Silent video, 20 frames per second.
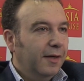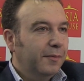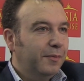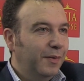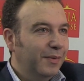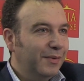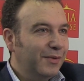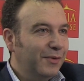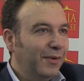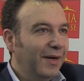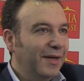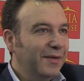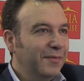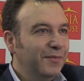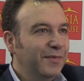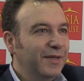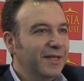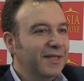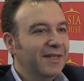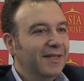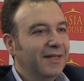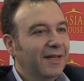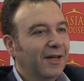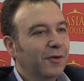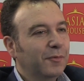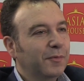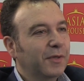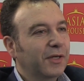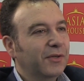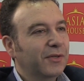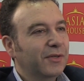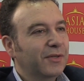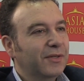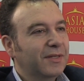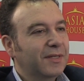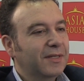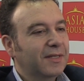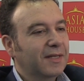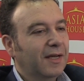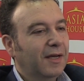I'm quite busy now
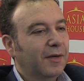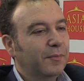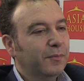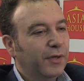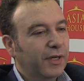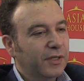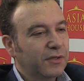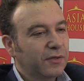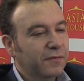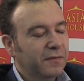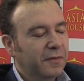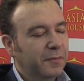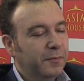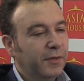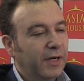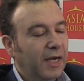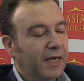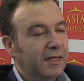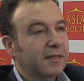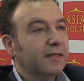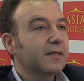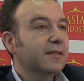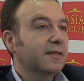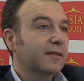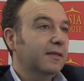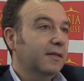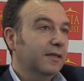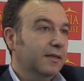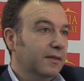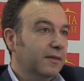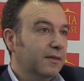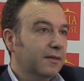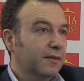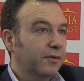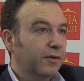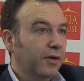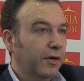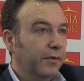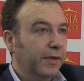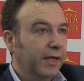because I'm part of a practice that's
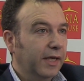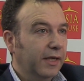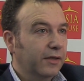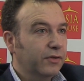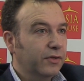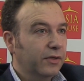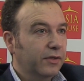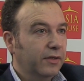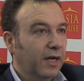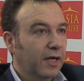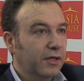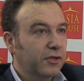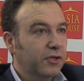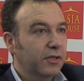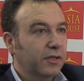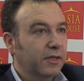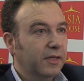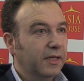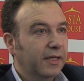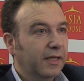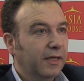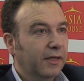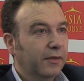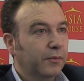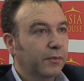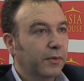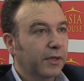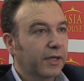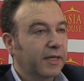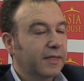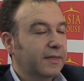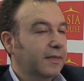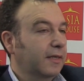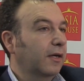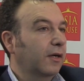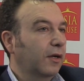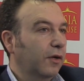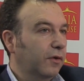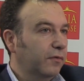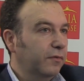growing internationally, and we're
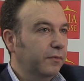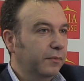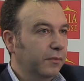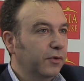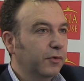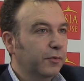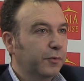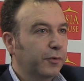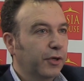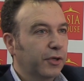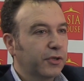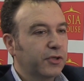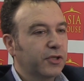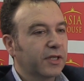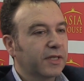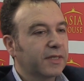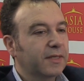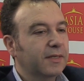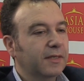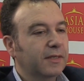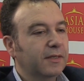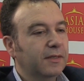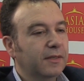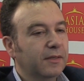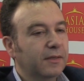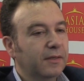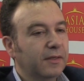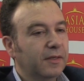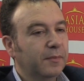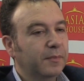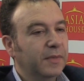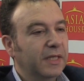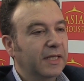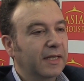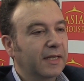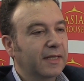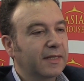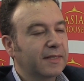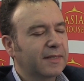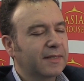getting a lot of new projects in the
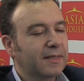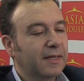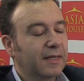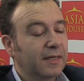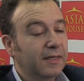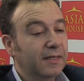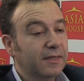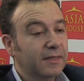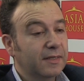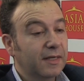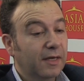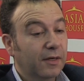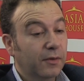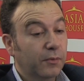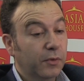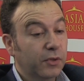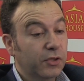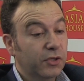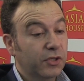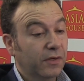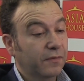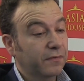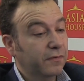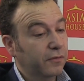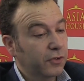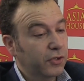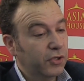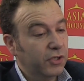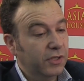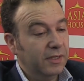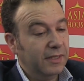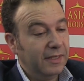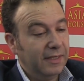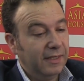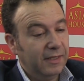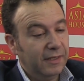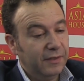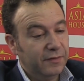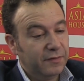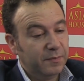Middle East and India, which
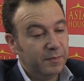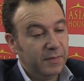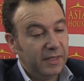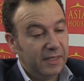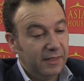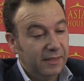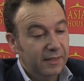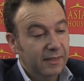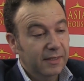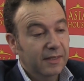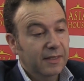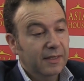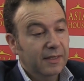unfortunately leaves me